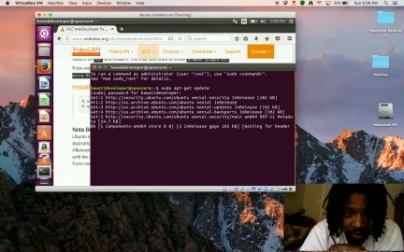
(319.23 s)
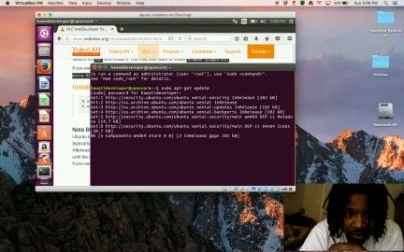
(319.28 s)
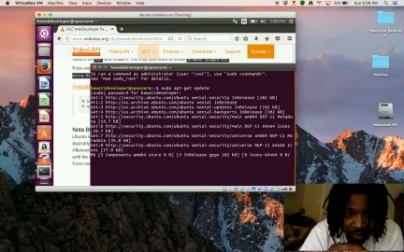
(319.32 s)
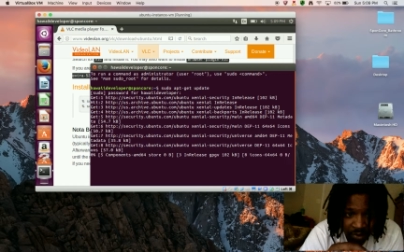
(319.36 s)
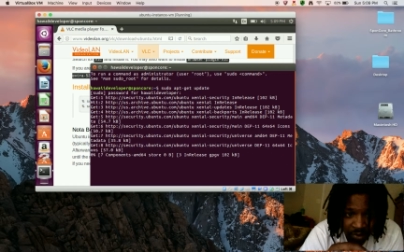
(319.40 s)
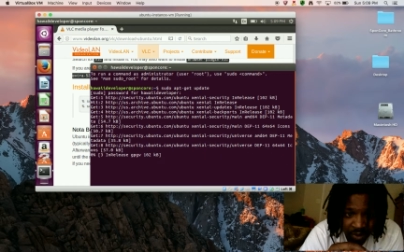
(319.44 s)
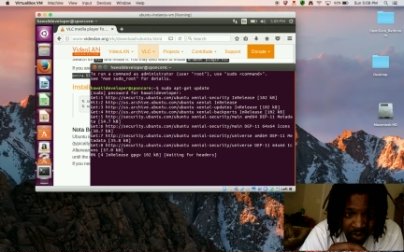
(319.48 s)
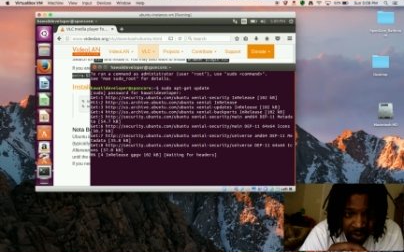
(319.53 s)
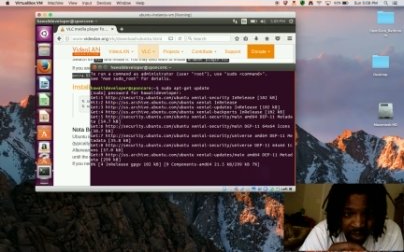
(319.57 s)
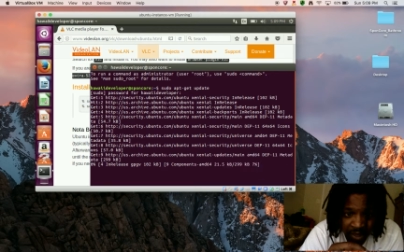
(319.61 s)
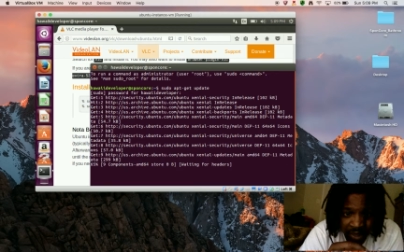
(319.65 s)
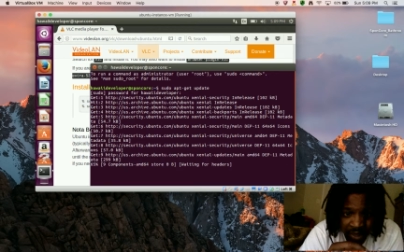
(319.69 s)

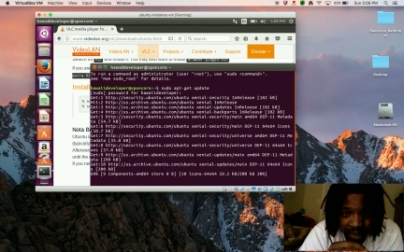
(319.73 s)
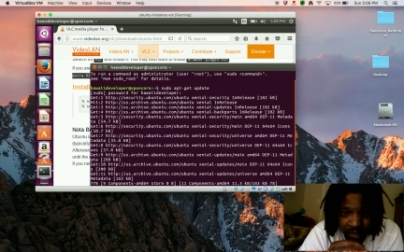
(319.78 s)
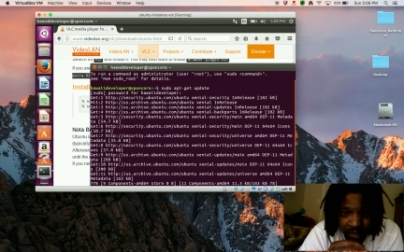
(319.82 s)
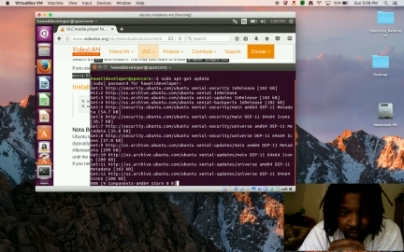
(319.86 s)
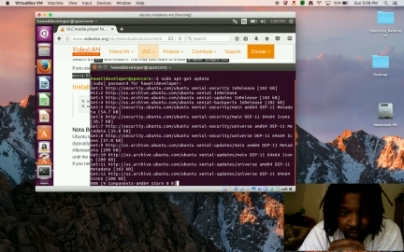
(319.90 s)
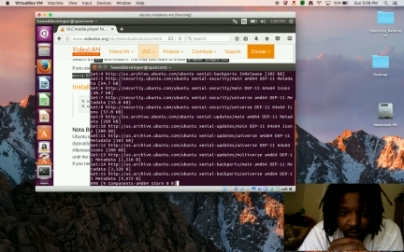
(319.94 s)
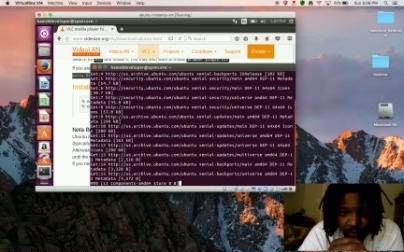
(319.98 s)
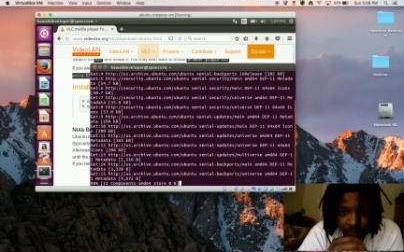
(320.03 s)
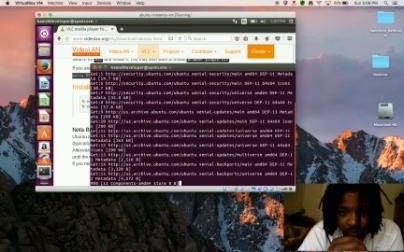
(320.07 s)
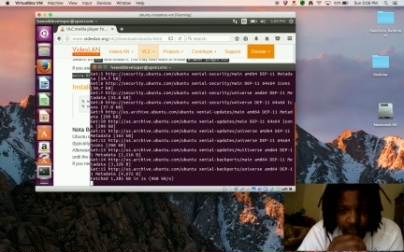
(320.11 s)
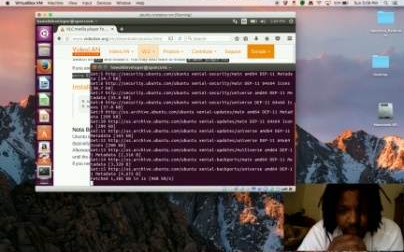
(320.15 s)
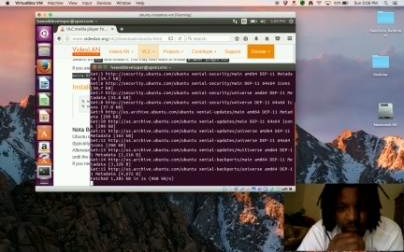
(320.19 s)
Okay,
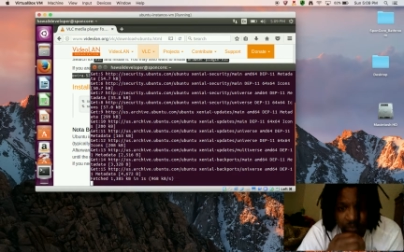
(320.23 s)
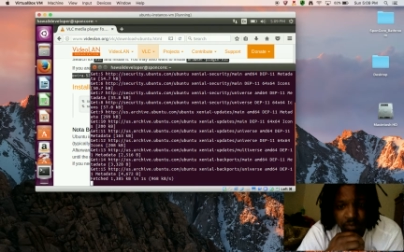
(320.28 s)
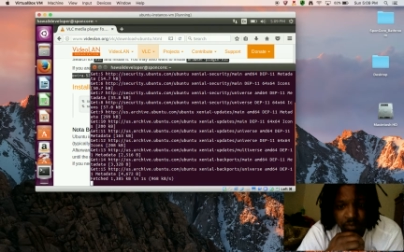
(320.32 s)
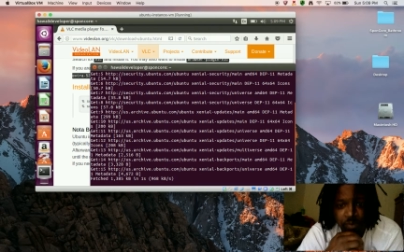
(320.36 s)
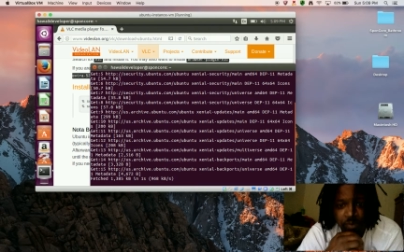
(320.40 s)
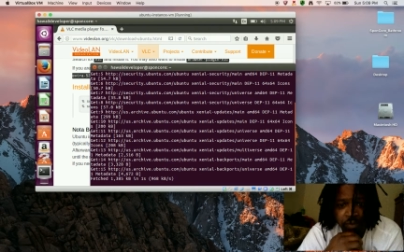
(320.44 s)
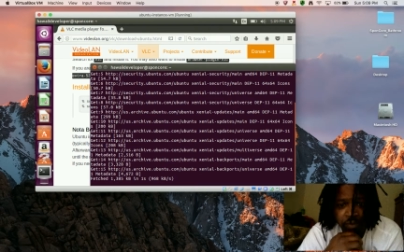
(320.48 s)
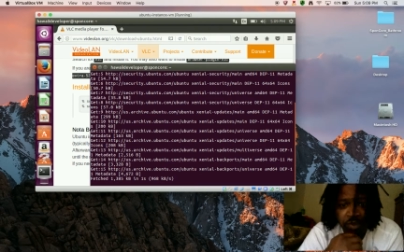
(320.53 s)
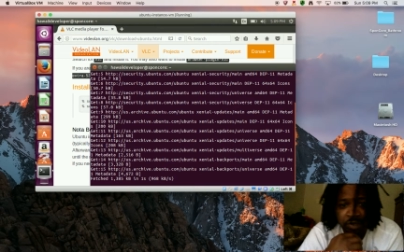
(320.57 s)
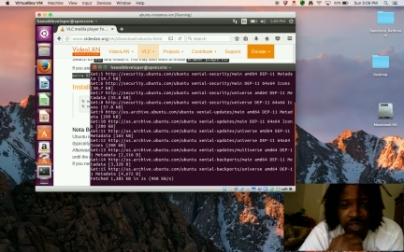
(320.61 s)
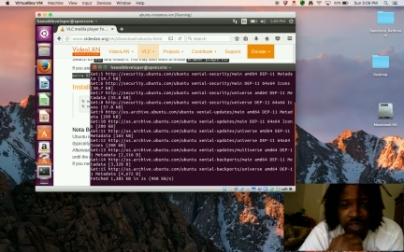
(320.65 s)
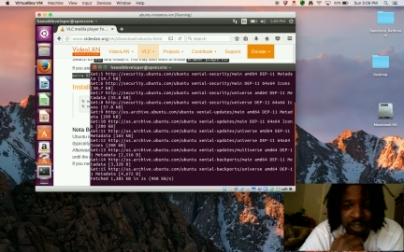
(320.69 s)

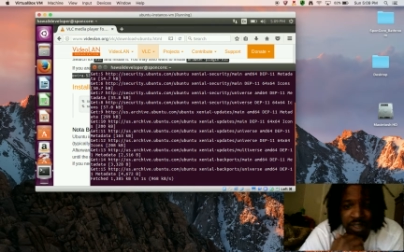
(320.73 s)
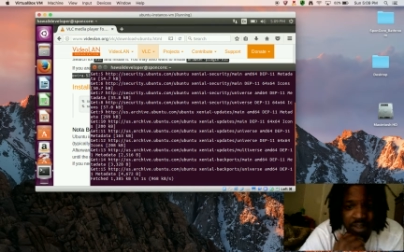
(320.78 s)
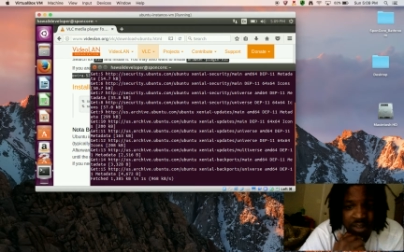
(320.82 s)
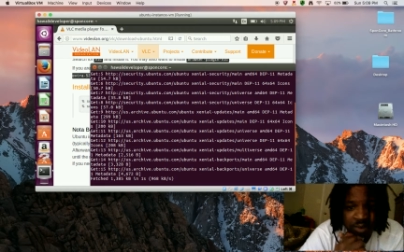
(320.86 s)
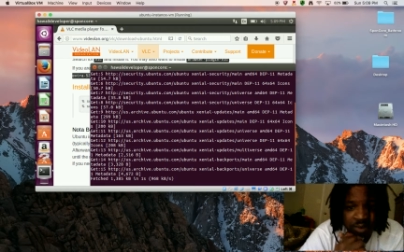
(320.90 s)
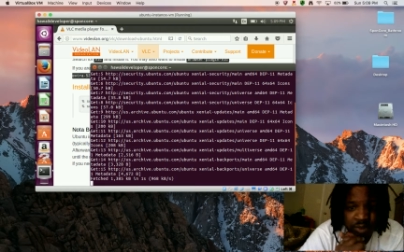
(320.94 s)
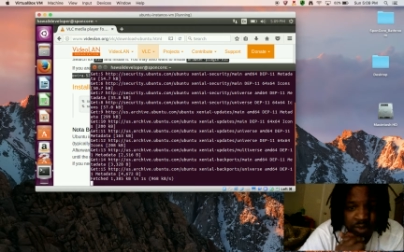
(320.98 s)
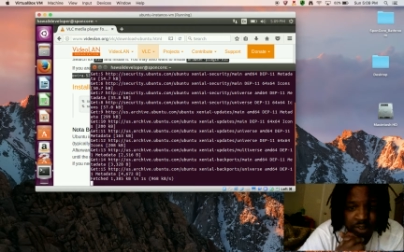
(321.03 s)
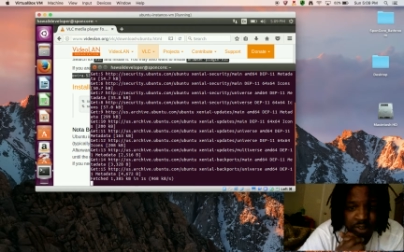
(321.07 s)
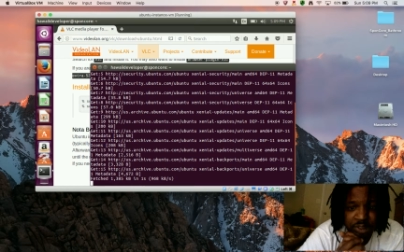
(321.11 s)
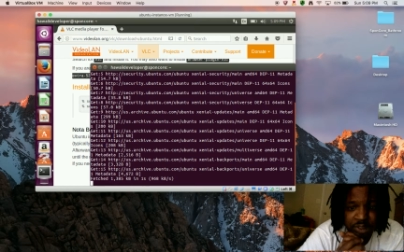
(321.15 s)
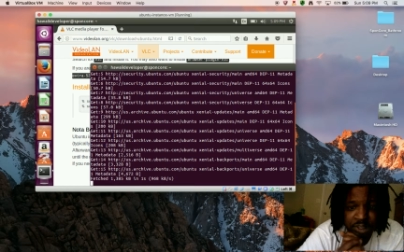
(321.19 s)
let it do
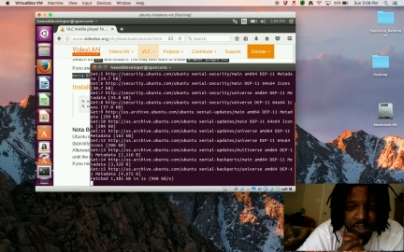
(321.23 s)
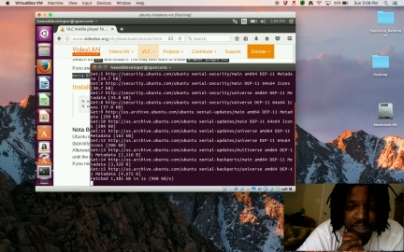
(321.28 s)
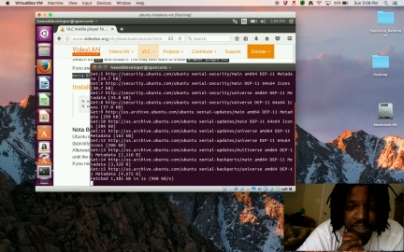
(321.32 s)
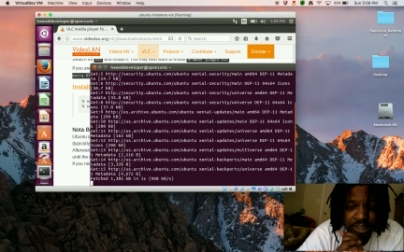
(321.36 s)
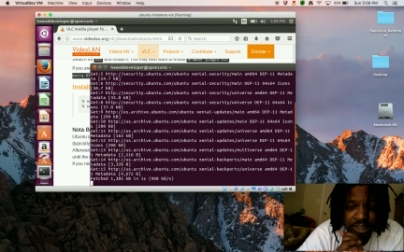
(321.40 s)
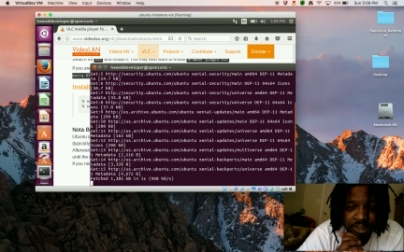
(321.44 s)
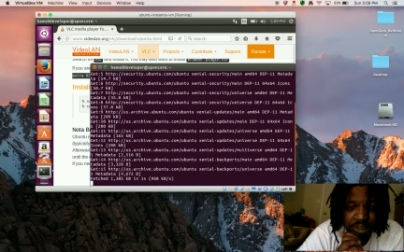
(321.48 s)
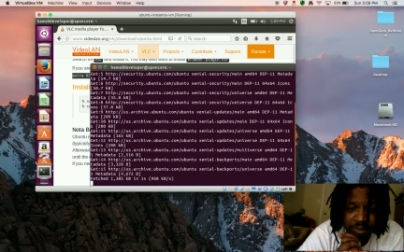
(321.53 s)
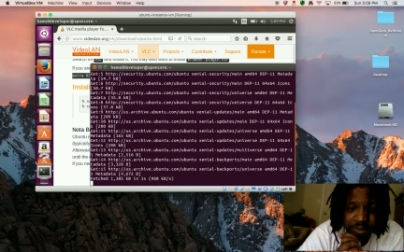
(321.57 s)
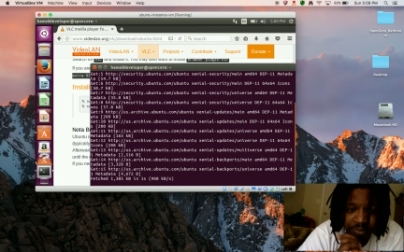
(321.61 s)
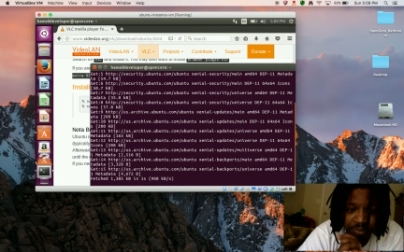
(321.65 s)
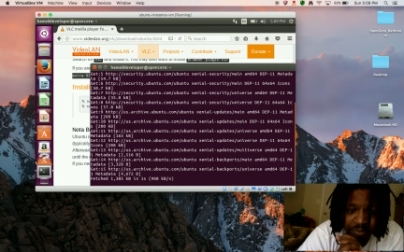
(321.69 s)
its thing.